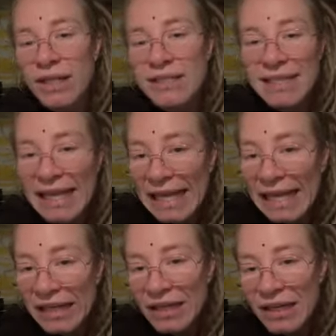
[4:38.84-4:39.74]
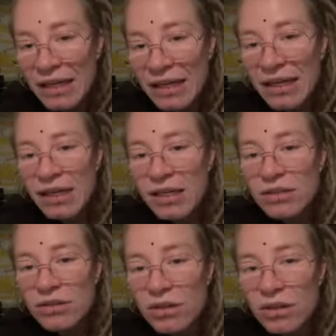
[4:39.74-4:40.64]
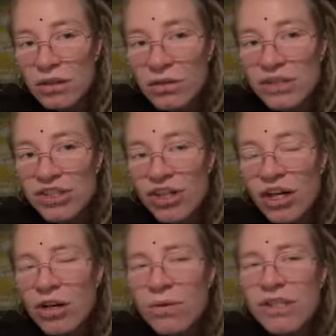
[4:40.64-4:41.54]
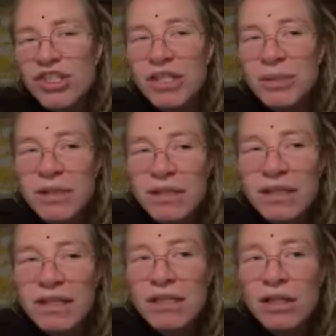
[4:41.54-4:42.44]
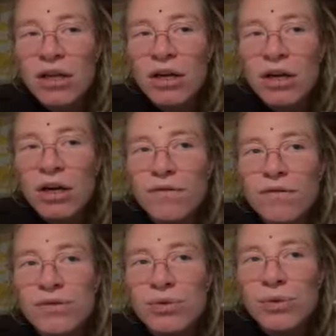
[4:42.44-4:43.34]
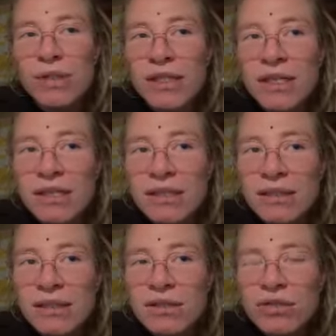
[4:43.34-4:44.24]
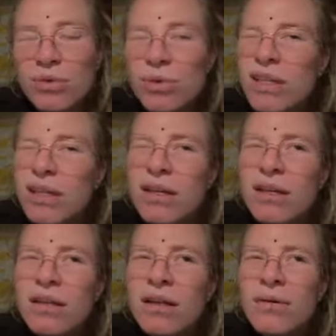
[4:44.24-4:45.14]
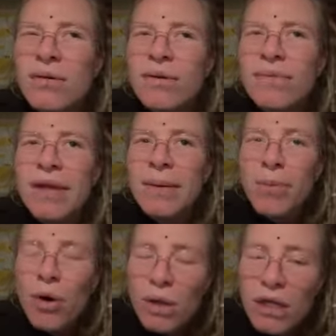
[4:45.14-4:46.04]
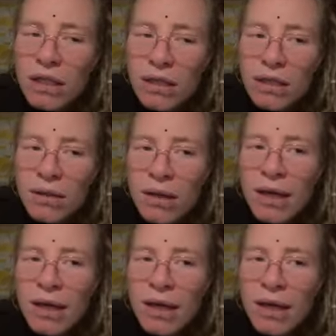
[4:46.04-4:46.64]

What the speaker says: skin. So it's not only German, there's a lot of Swedish, no, Poland,